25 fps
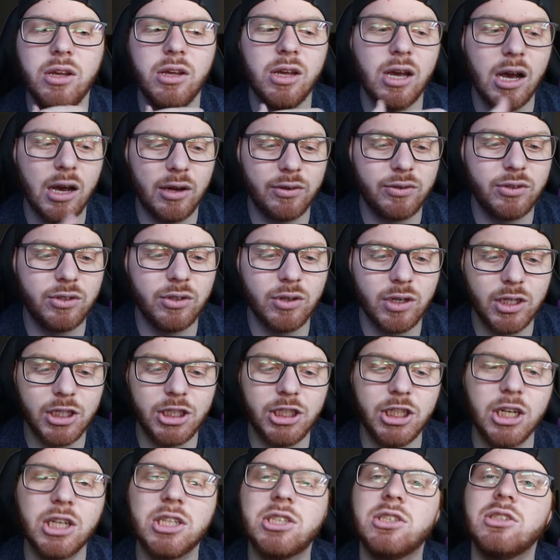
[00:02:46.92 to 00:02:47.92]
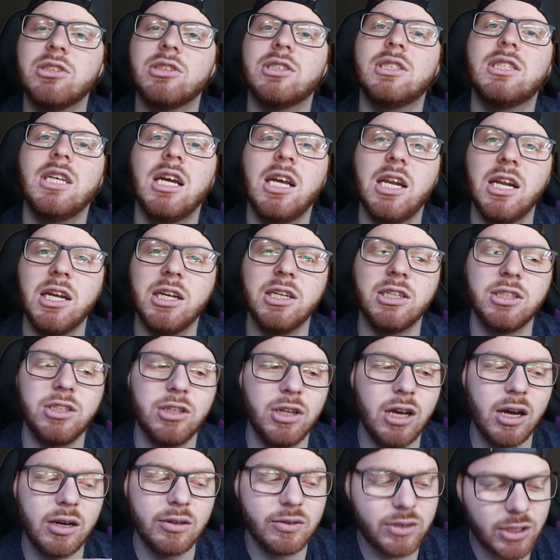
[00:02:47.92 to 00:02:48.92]
you have to adjust your settings,
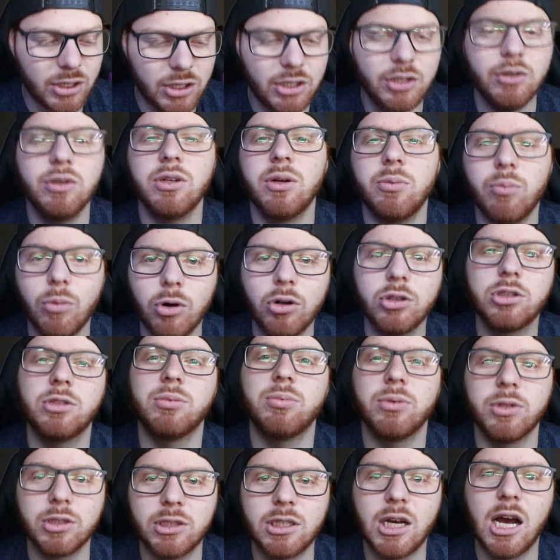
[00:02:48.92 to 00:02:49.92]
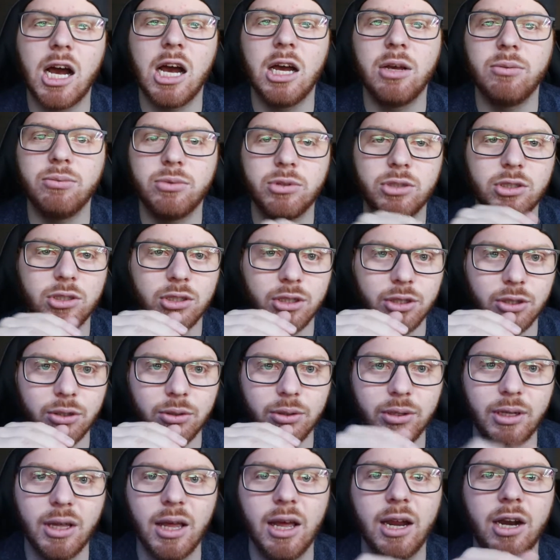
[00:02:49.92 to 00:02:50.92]
you have to do it multiple times to
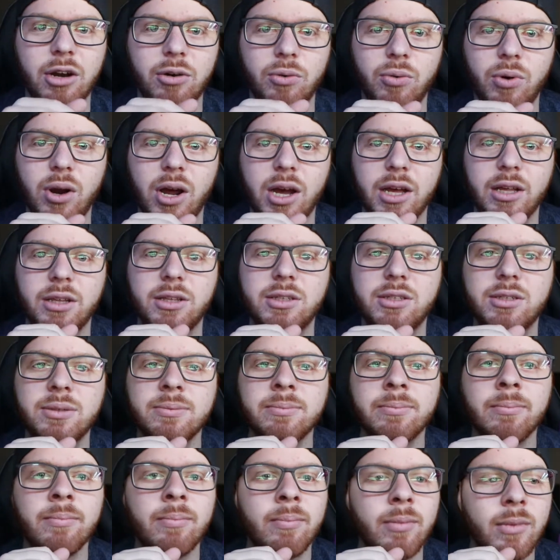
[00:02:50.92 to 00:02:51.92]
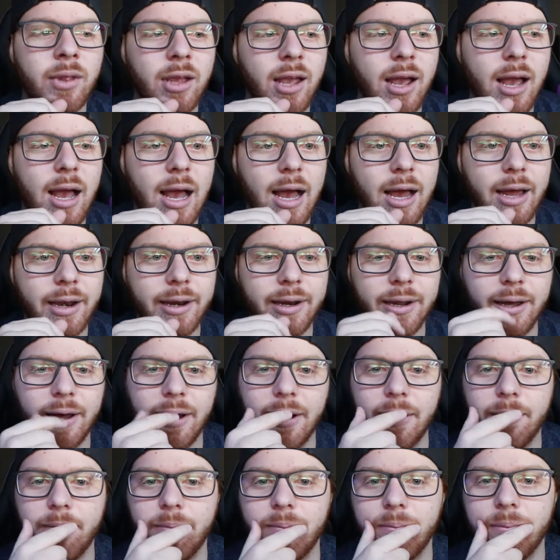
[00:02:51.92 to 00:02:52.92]
get it right. And
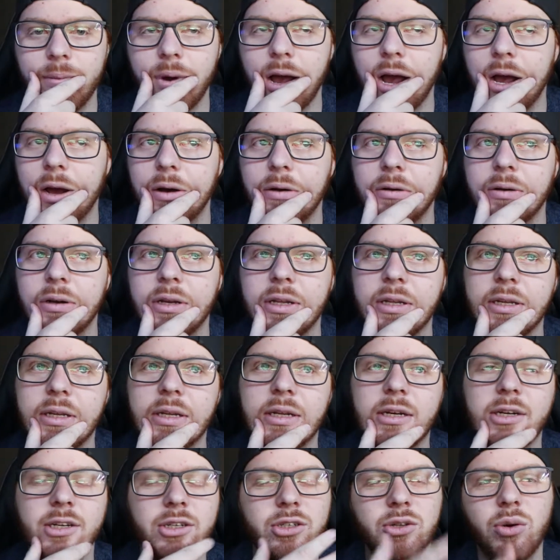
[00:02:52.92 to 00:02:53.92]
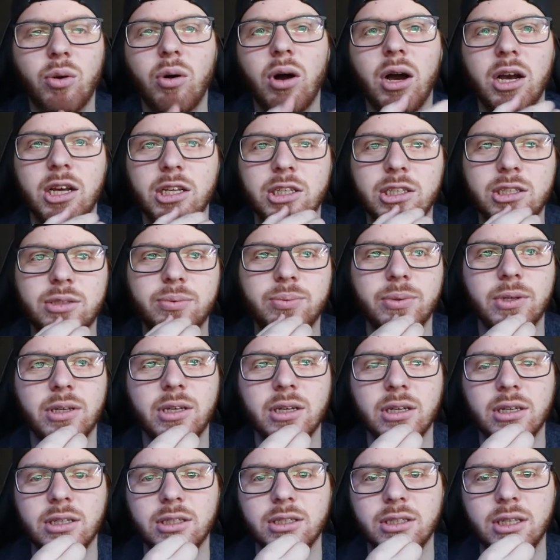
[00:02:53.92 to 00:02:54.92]
I only did it twice
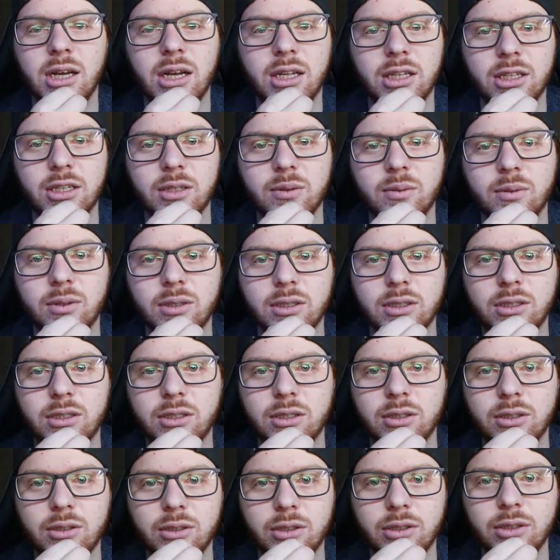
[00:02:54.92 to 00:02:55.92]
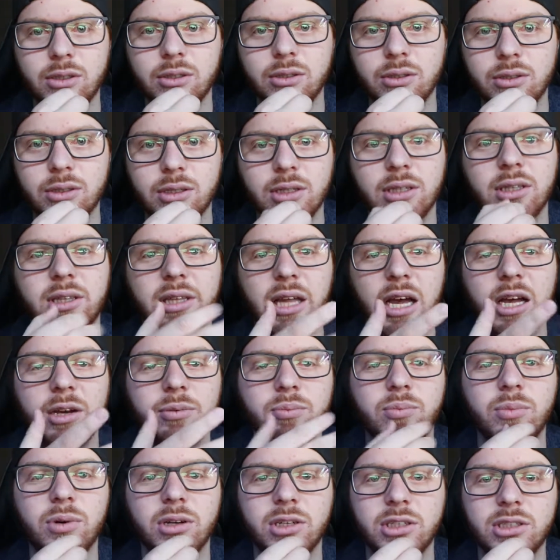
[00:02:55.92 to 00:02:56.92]
because I didn't want to use
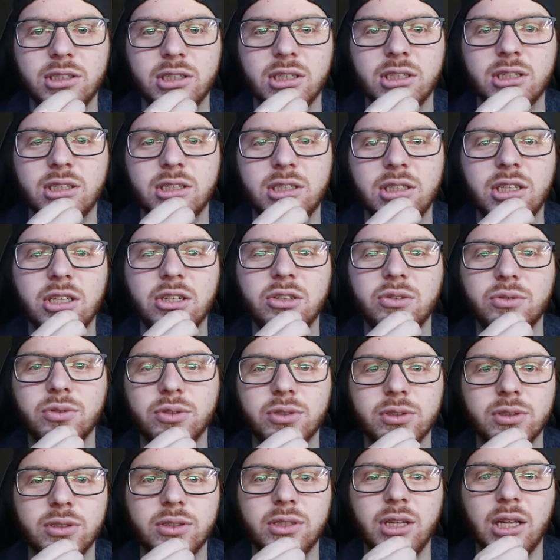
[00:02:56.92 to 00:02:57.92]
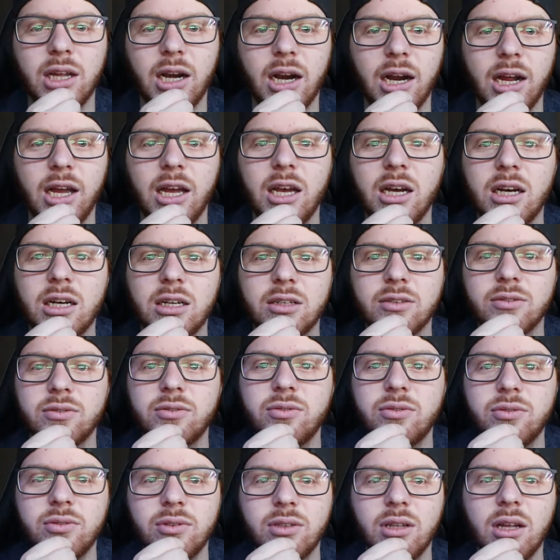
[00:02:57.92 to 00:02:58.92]
that much steel wool that I
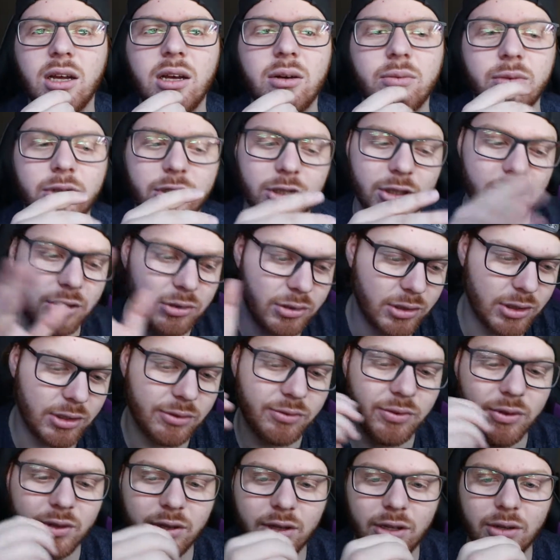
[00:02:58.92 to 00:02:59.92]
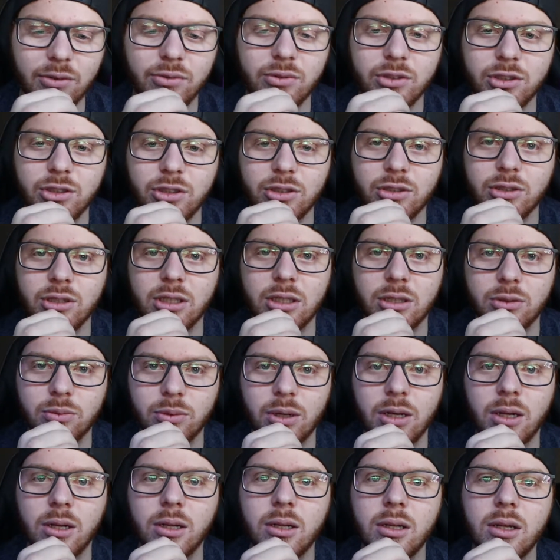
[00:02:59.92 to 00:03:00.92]
have. I want to use it for different shoots as
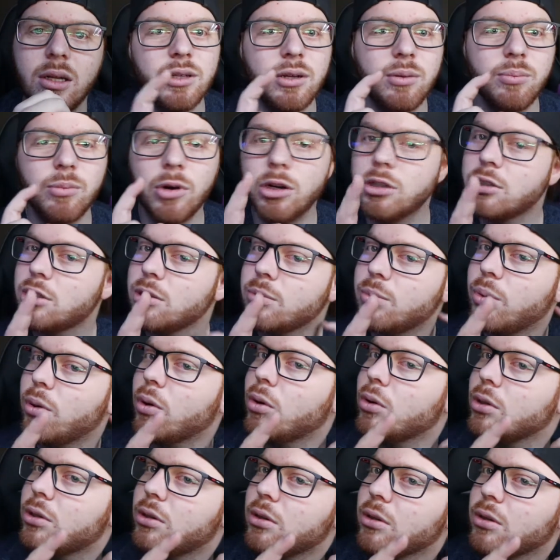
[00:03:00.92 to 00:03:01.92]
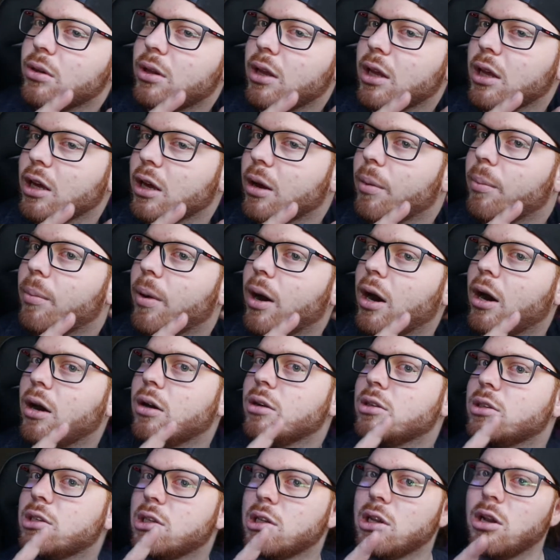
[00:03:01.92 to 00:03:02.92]
well. Most important thing
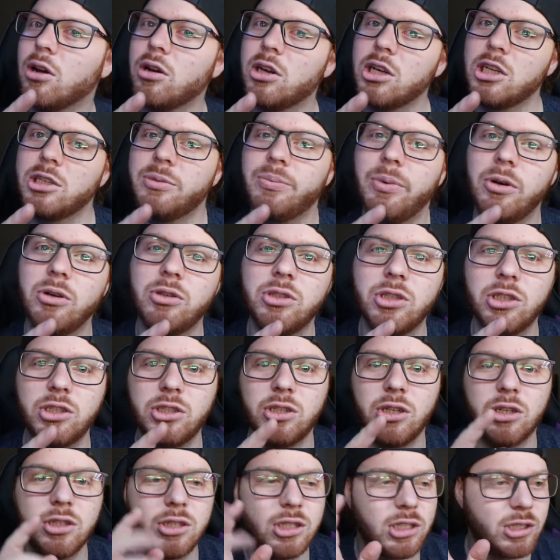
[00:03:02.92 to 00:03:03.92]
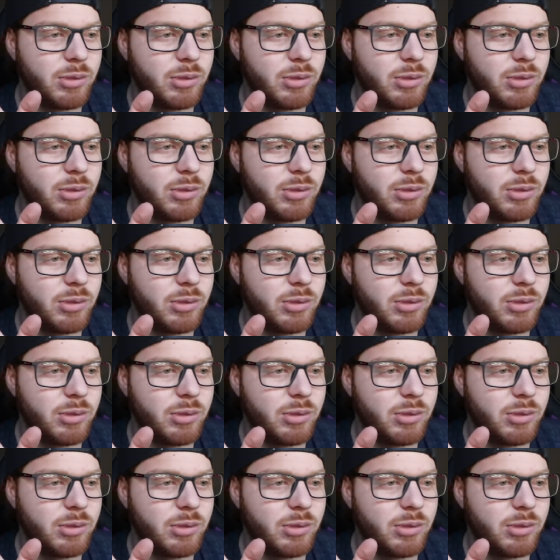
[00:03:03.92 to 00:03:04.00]
about long exposure shots,